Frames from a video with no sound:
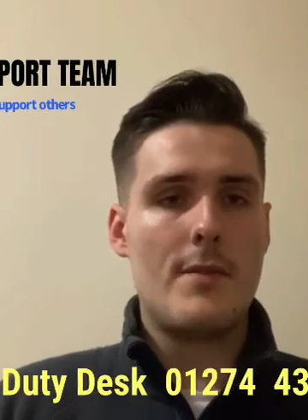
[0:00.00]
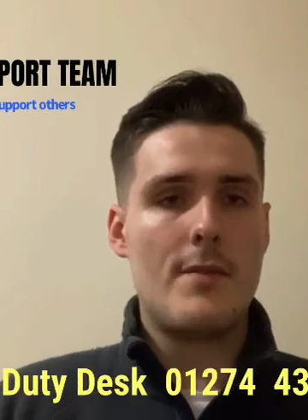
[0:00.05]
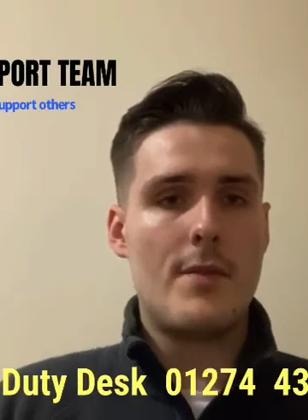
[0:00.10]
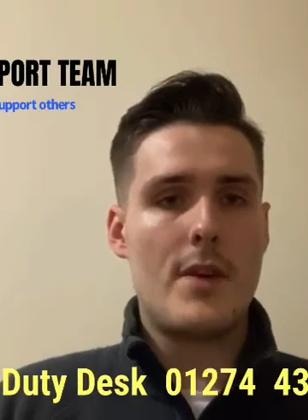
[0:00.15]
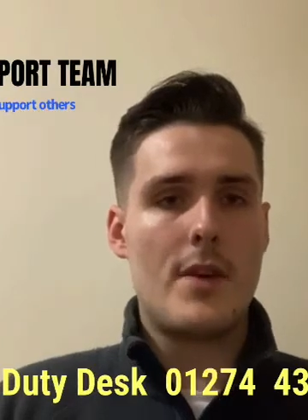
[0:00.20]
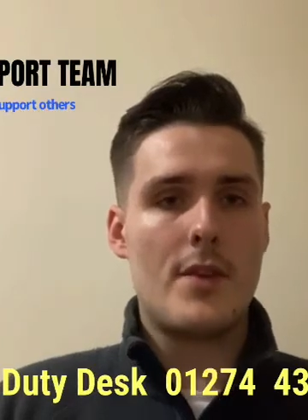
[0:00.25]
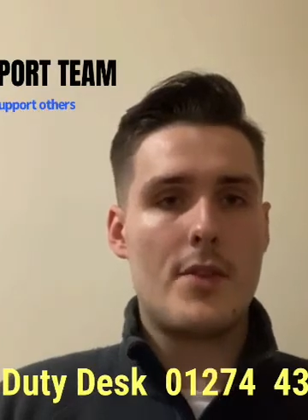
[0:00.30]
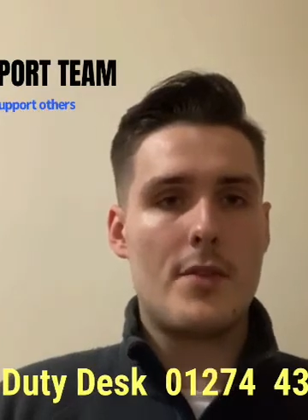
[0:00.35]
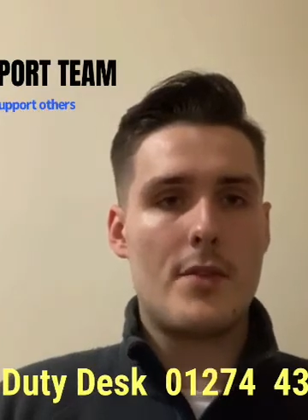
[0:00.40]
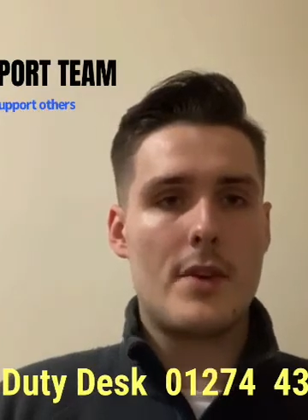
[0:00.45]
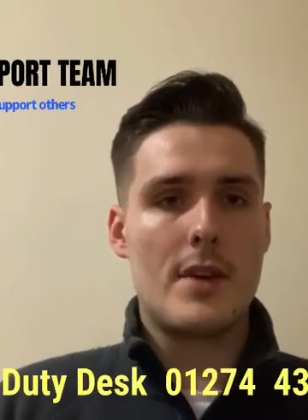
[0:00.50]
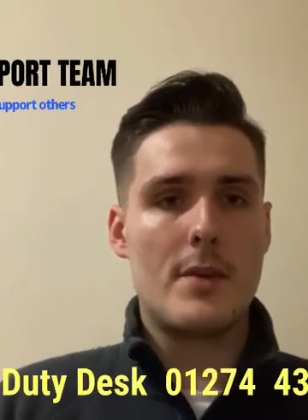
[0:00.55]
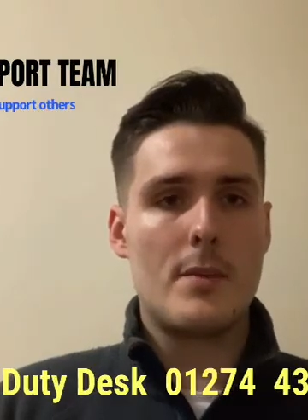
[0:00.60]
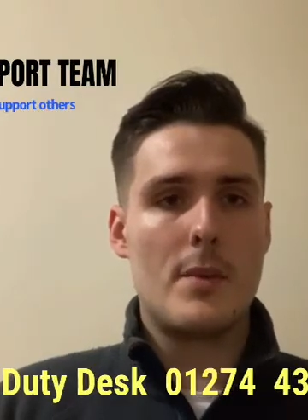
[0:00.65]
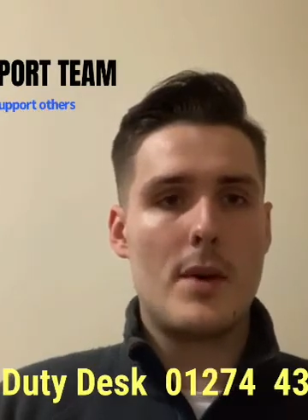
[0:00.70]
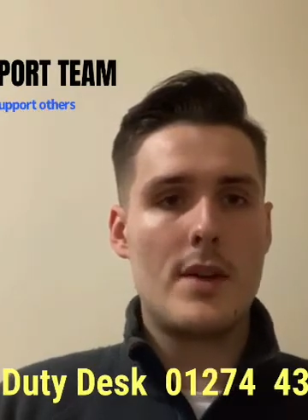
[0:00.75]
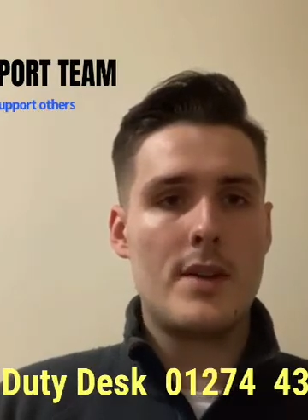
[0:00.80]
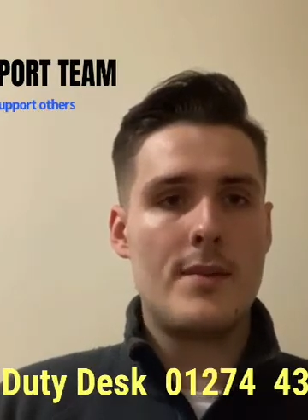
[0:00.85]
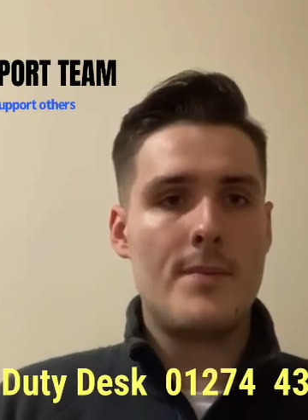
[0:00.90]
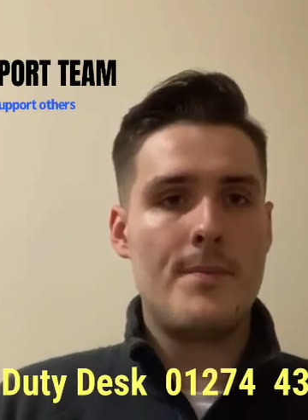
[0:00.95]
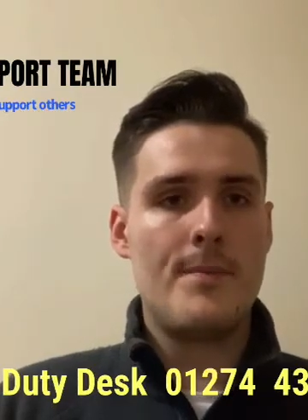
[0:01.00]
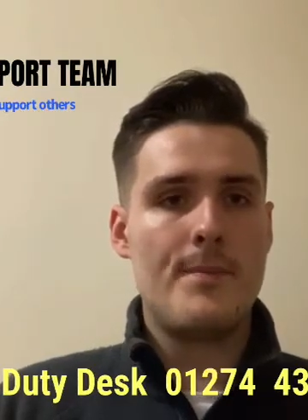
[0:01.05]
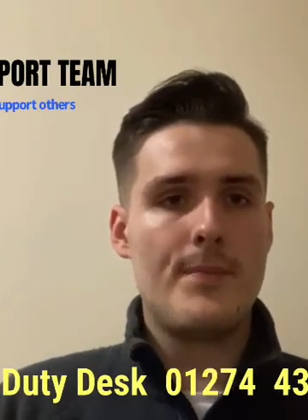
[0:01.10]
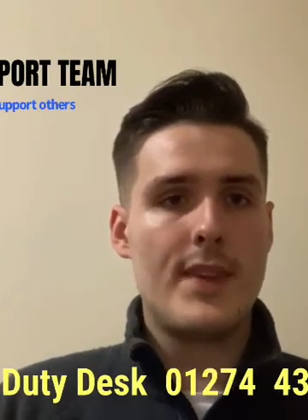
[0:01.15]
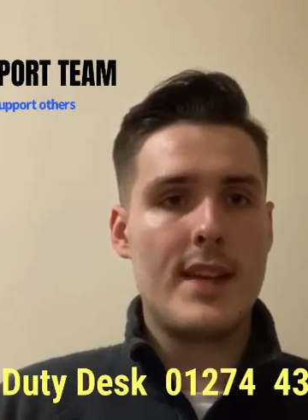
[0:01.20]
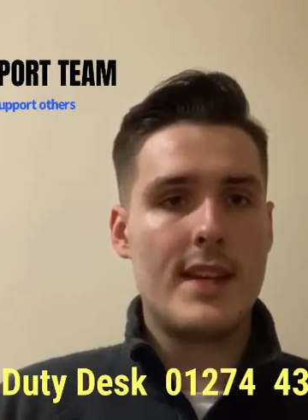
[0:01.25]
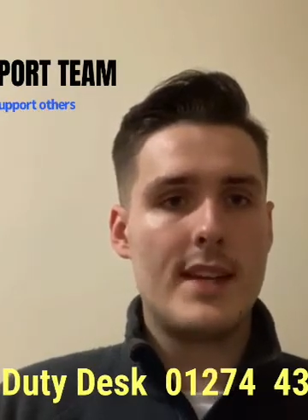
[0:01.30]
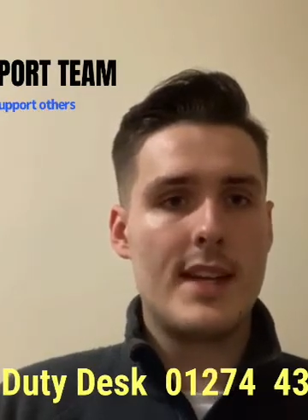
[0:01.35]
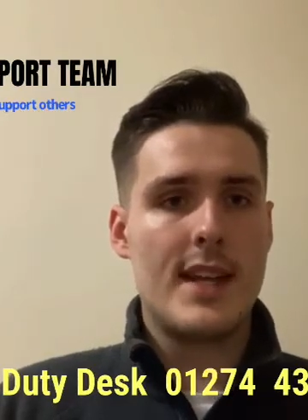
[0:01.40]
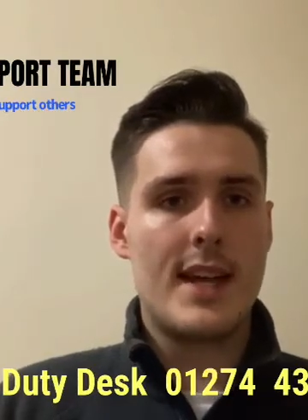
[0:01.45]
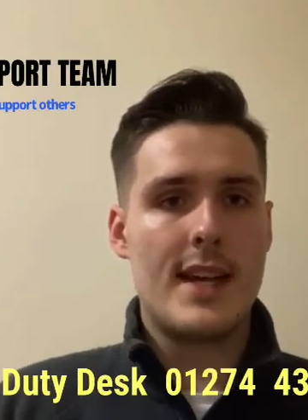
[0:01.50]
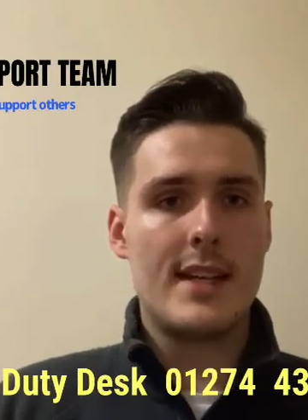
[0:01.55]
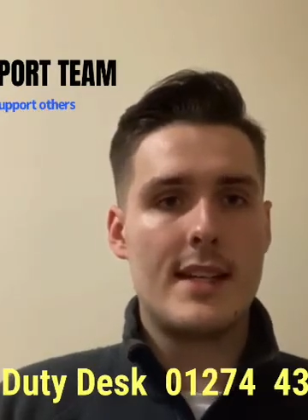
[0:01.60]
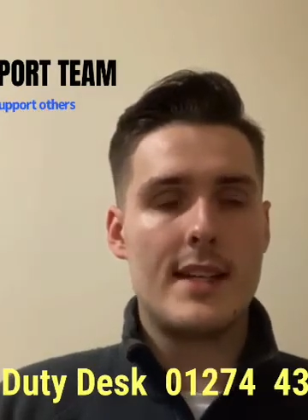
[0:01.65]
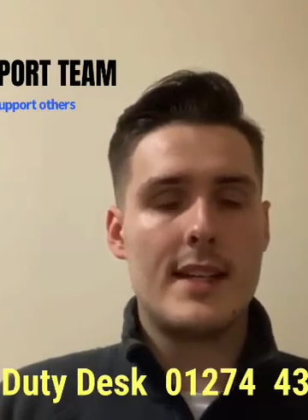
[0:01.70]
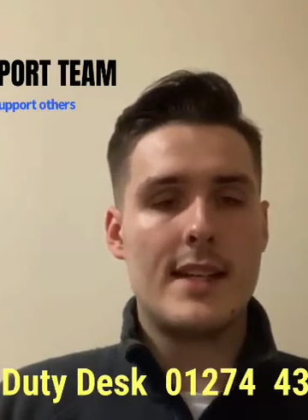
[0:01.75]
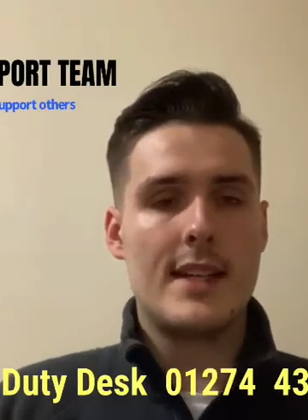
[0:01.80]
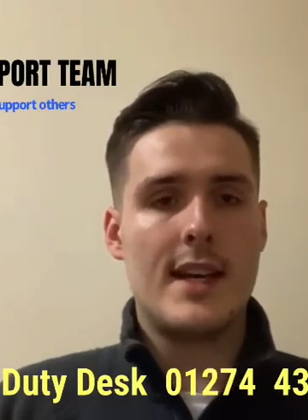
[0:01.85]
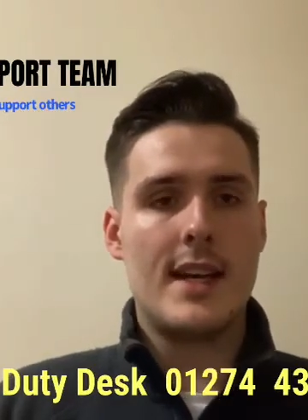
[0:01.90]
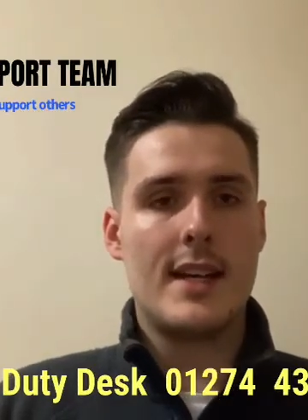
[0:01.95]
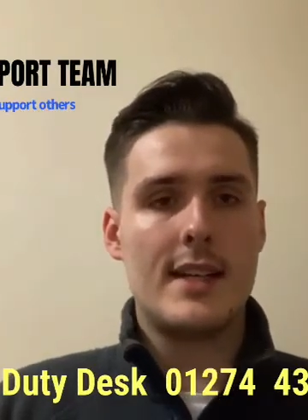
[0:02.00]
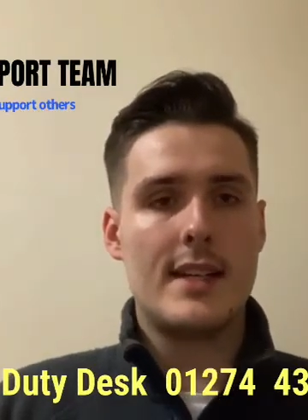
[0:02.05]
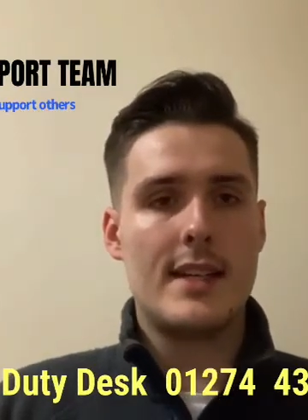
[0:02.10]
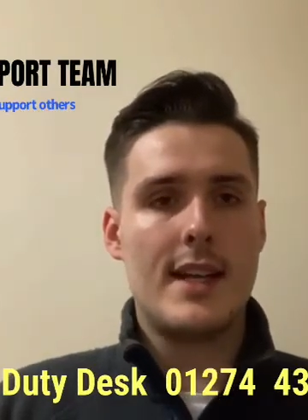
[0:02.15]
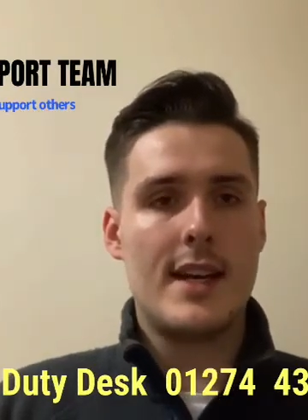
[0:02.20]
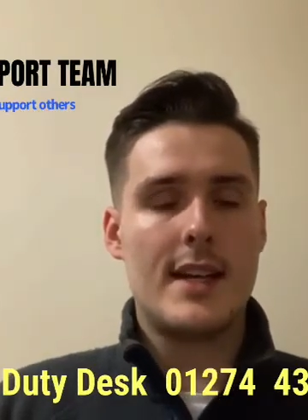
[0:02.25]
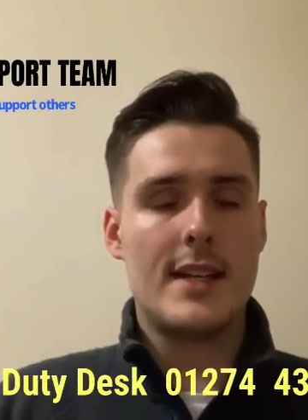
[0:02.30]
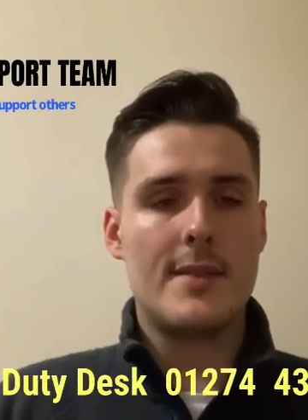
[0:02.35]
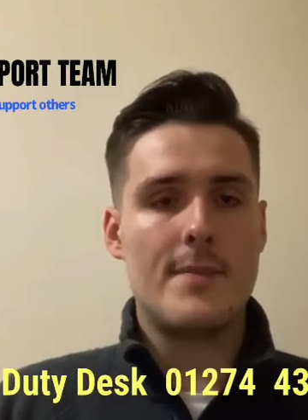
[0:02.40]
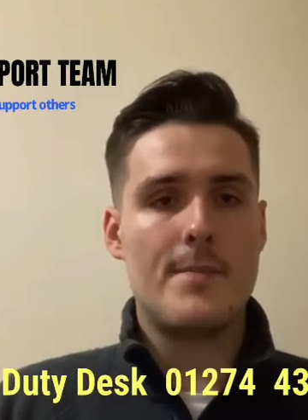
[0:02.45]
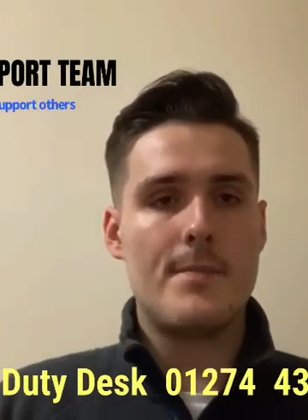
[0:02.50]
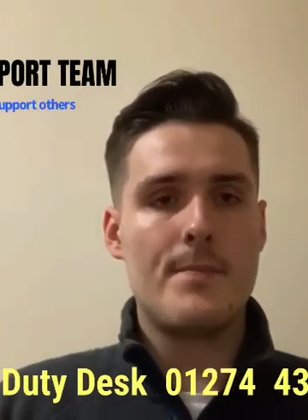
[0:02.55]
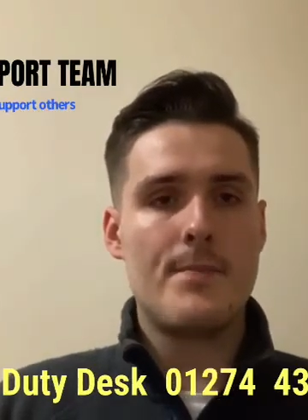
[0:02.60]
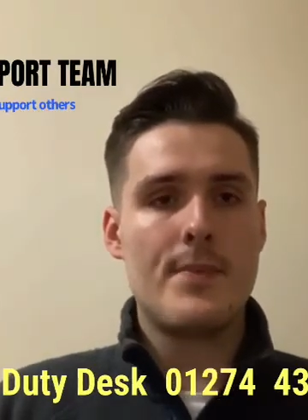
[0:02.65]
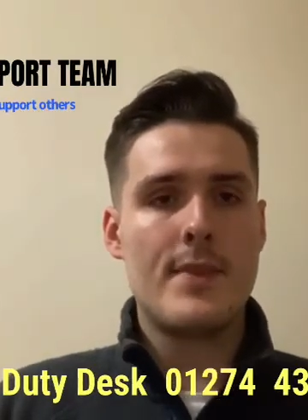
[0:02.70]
431 999.